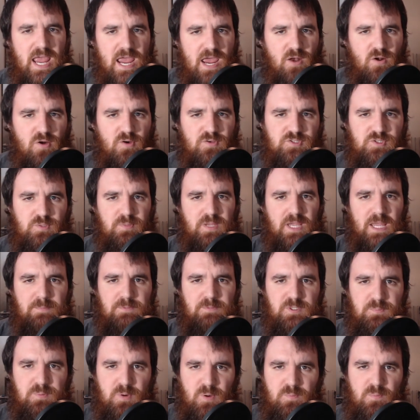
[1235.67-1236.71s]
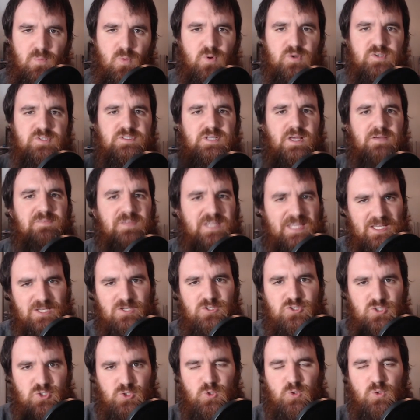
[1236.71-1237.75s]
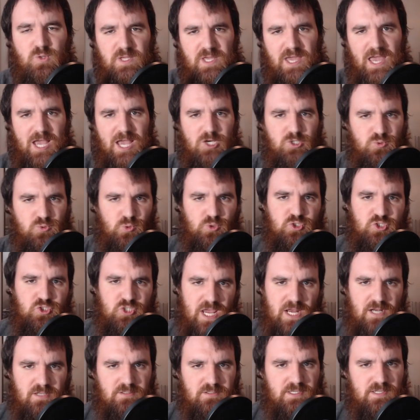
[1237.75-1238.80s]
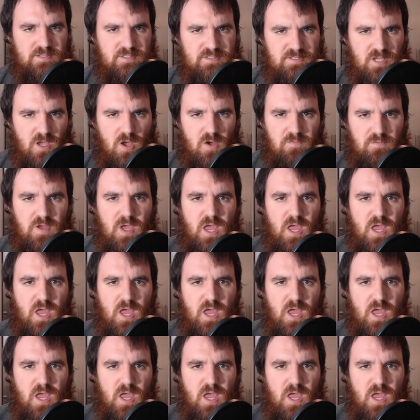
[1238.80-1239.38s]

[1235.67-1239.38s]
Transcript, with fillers: and also be able to put more stuff into the actual channel itself,